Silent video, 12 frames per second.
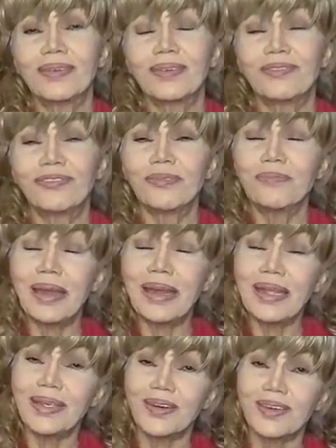for many
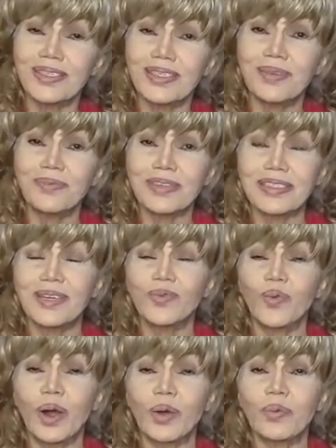years, he was in
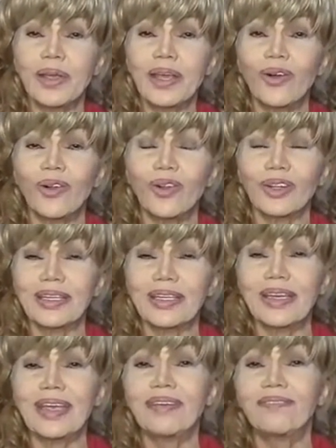what we call
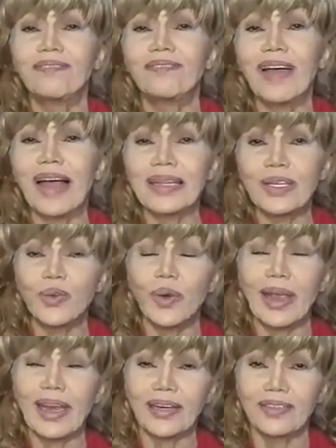the
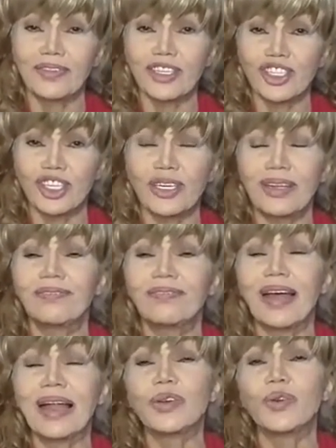evaluator division,
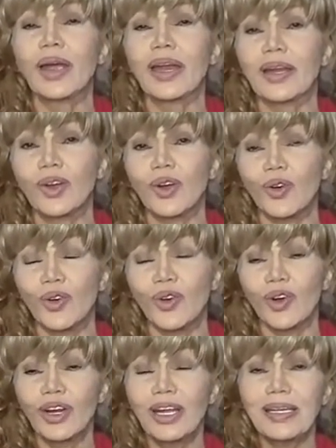evaluator corps.
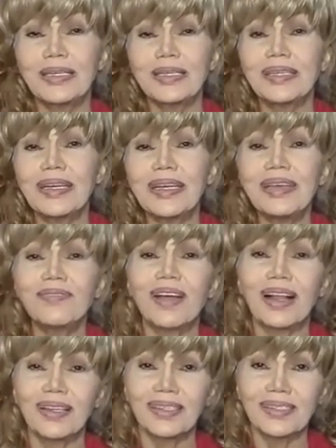He did
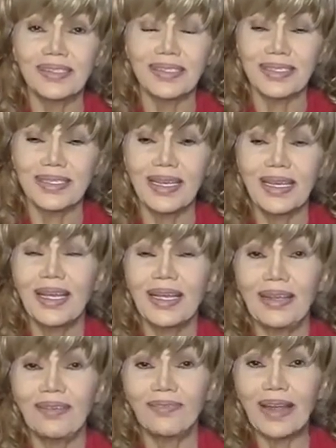evals.
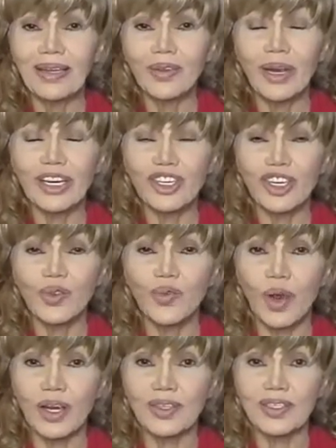Evaluation
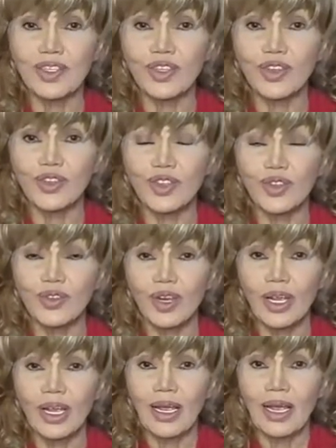was to do,
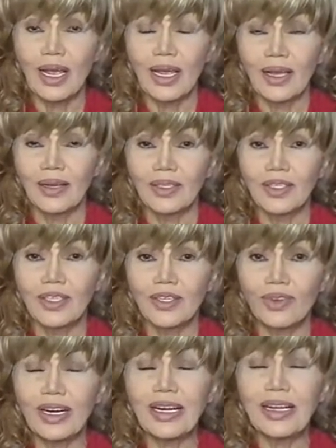to
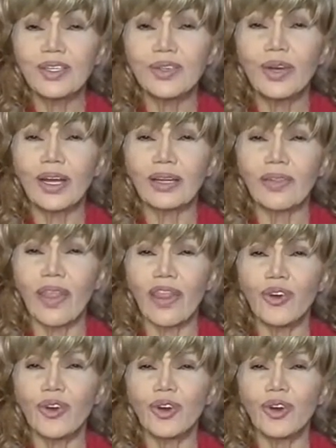really do a thorough